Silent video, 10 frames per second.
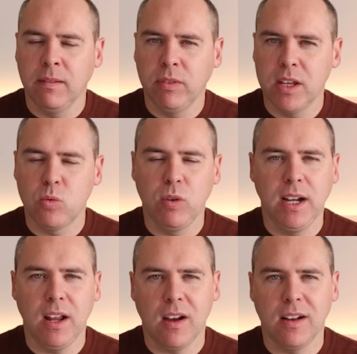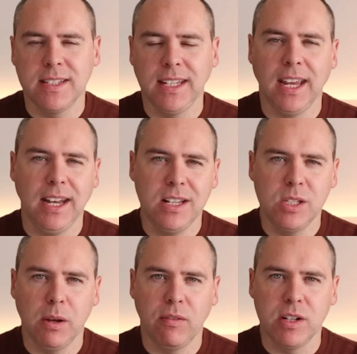that's really hard to get
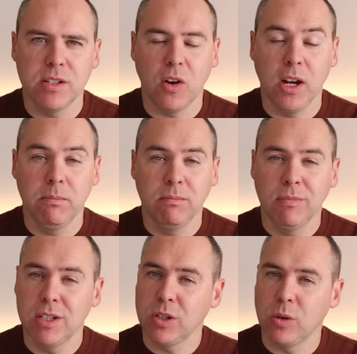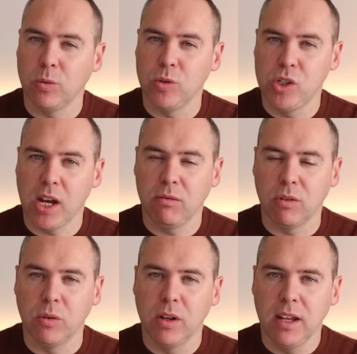into every time, that's called
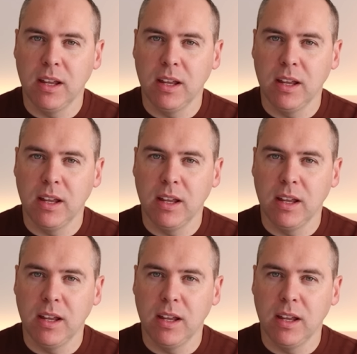General.